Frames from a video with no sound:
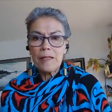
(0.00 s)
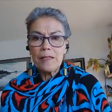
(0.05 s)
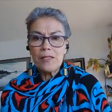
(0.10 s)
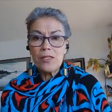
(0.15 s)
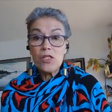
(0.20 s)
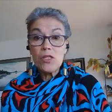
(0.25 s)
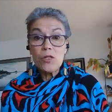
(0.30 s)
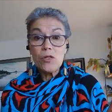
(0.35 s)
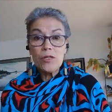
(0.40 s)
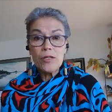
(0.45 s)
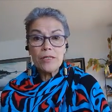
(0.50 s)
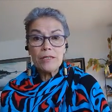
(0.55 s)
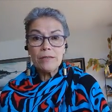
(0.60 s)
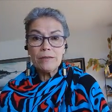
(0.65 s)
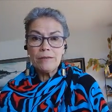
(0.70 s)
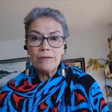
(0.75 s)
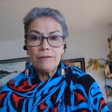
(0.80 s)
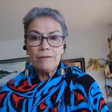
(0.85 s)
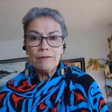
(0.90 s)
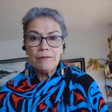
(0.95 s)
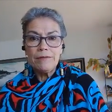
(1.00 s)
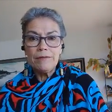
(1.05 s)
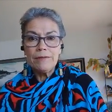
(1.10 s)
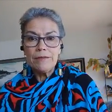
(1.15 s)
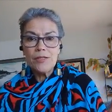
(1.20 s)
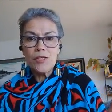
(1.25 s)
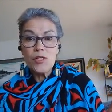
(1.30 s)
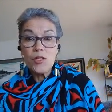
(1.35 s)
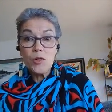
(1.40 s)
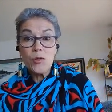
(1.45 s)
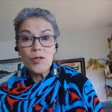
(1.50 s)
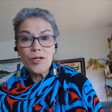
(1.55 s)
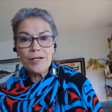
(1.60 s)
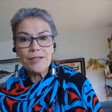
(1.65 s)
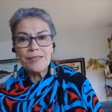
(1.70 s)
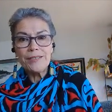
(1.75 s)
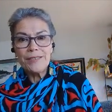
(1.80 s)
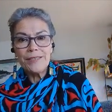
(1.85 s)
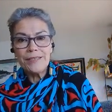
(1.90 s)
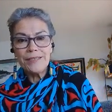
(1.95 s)
store
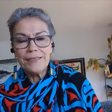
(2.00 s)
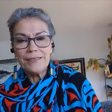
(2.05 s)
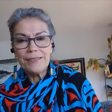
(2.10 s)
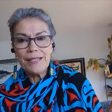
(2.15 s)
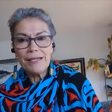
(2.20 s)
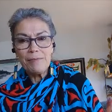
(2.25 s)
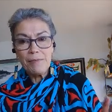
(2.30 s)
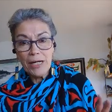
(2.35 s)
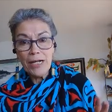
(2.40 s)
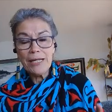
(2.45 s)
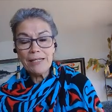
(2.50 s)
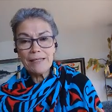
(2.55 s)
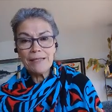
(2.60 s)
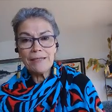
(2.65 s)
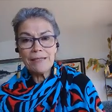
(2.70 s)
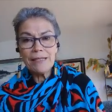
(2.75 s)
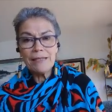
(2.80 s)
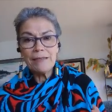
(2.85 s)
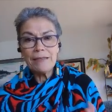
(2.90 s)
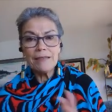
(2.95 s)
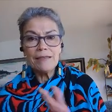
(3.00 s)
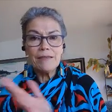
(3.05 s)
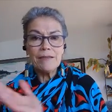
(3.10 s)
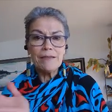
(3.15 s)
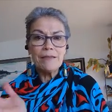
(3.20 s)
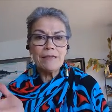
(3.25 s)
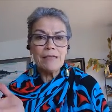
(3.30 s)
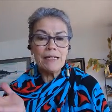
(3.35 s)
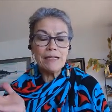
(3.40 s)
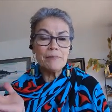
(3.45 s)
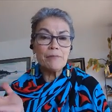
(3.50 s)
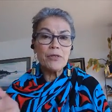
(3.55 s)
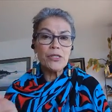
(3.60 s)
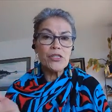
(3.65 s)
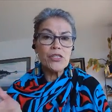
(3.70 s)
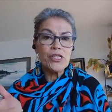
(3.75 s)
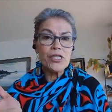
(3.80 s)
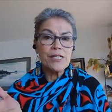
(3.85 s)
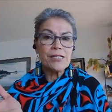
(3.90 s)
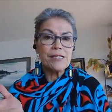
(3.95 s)
stored. They had
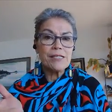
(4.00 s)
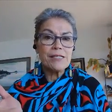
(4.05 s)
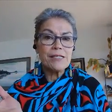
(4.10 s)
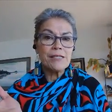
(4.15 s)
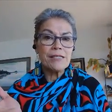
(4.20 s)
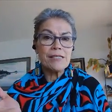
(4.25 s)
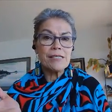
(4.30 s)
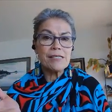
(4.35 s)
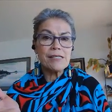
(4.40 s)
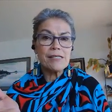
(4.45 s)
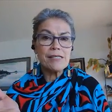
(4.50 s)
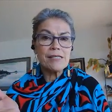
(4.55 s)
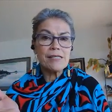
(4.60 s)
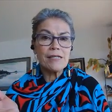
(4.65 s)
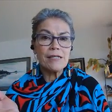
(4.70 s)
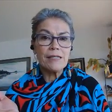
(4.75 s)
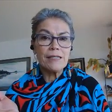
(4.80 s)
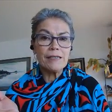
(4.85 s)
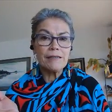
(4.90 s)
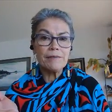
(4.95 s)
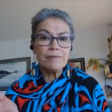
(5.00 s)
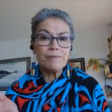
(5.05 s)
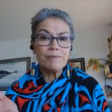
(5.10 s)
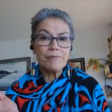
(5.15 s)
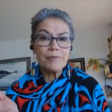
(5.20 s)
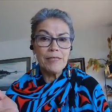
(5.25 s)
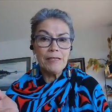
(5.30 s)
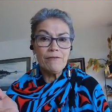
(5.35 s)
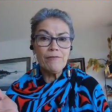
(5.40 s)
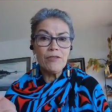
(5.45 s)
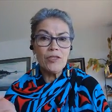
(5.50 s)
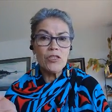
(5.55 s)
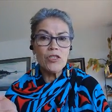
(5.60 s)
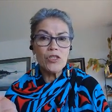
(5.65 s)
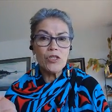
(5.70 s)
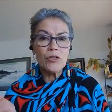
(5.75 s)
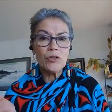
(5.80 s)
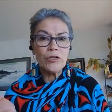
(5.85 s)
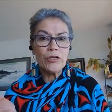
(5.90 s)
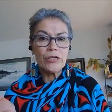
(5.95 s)
purchased this
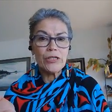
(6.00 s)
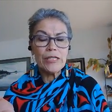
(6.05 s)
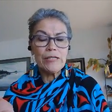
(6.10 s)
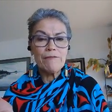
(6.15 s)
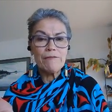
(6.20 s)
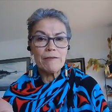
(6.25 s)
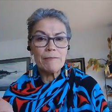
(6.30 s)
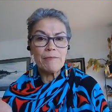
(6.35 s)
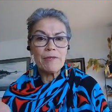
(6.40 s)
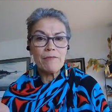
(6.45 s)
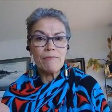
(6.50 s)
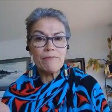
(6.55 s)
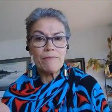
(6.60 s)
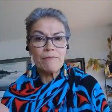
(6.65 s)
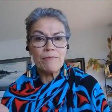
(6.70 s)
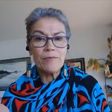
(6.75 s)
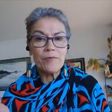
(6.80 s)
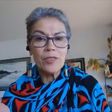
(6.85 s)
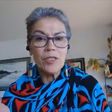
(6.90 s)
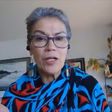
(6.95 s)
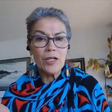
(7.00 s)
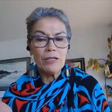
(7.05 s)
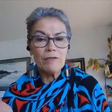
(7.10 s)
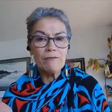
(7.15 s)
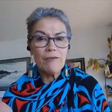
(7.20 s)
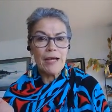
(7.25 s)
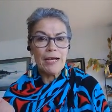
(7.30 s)
inventory from the yarn